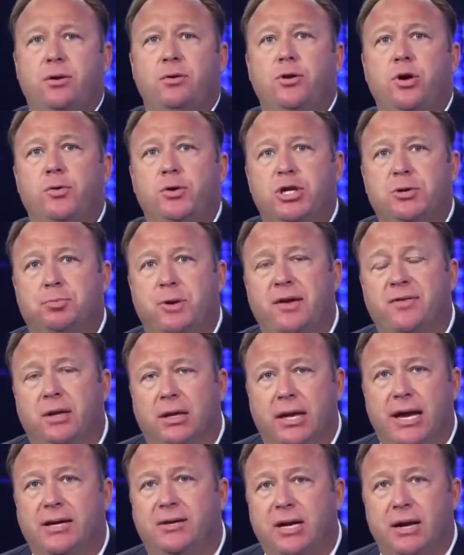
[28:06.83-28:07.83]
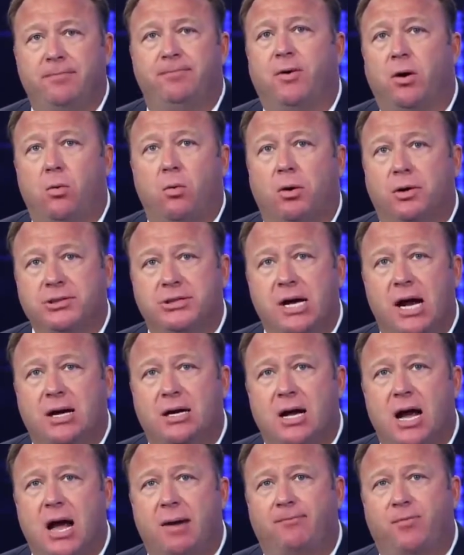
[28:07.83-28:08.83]
you can do is spread the link to
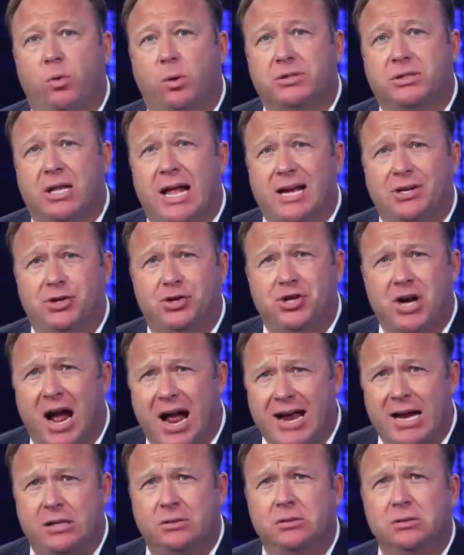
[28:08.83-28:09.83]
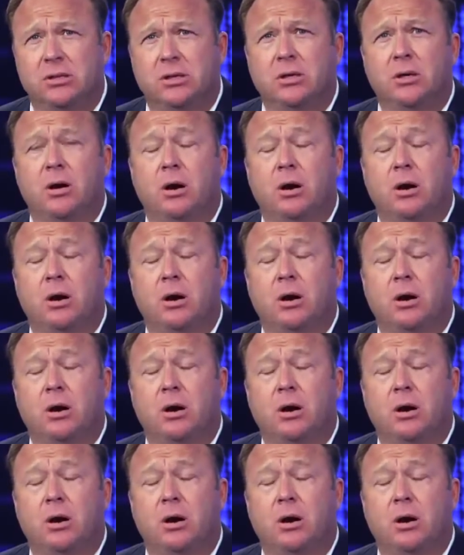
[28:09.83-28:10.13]
Infowars.com/giant,